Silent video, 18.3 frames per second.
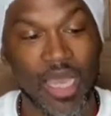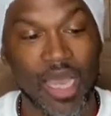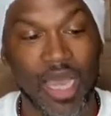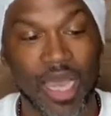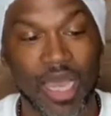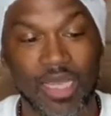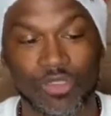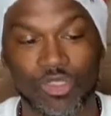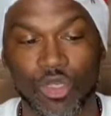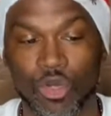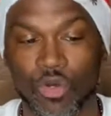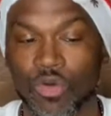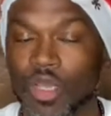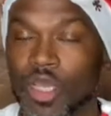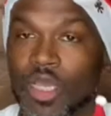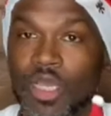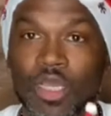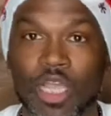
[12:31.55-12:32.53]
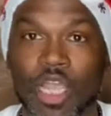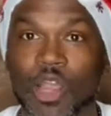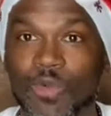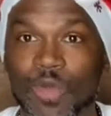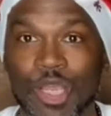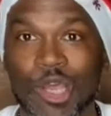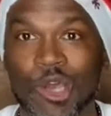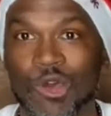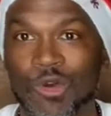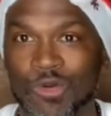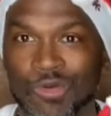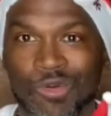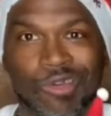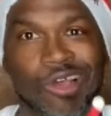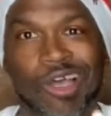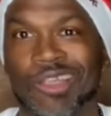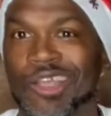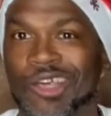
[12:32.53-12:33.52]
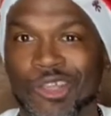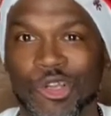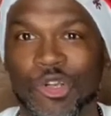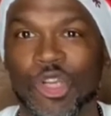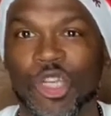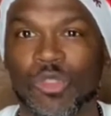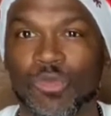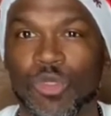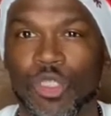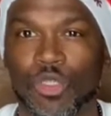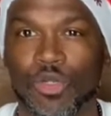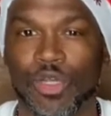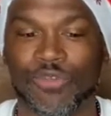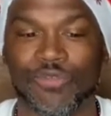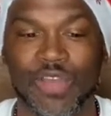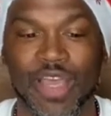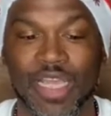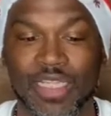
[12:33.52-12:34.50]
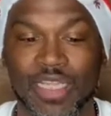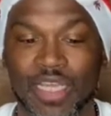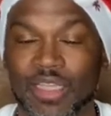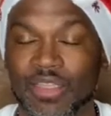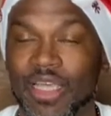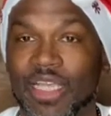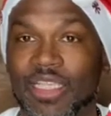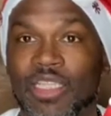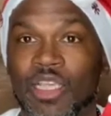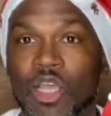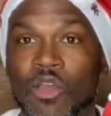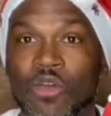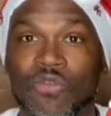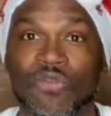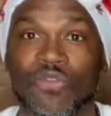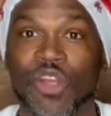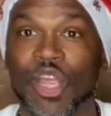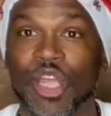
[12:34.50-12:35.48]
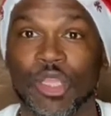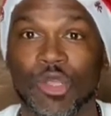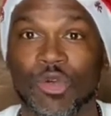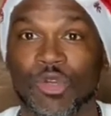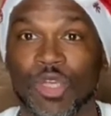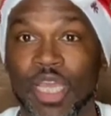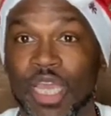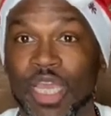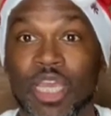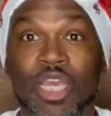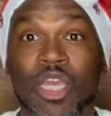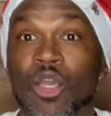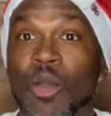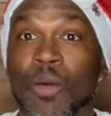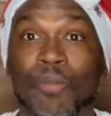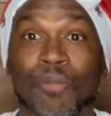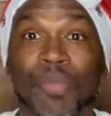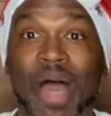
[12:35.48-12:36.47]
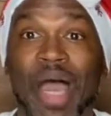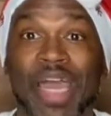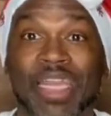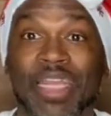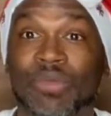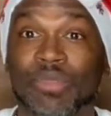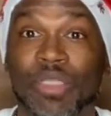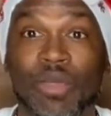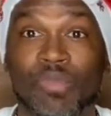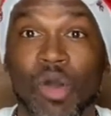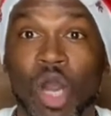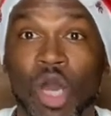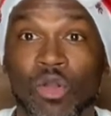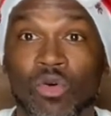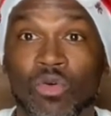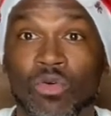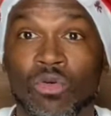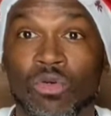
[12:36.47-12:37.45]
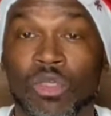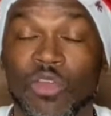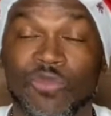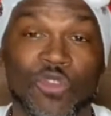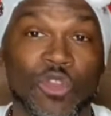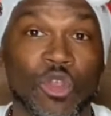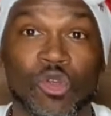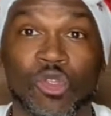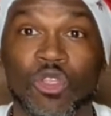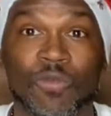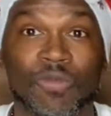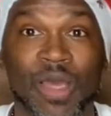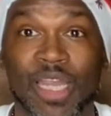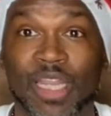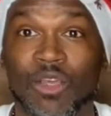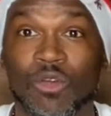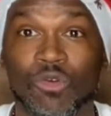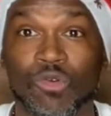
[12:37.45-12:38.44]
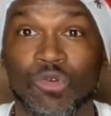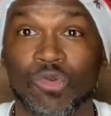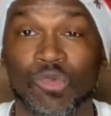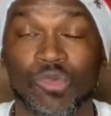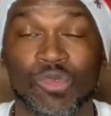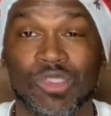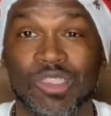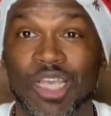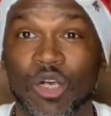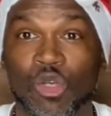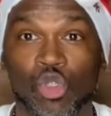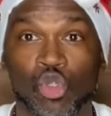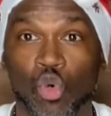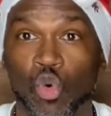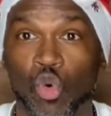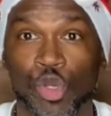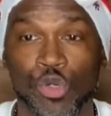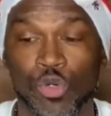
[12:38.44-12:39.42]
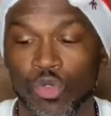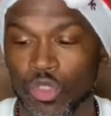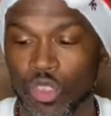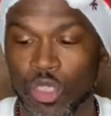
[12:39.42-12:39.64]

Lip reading: So here we go, another Christmas gift idea that's very low key. Buy an empty bottle. If you know somebody who sells oils,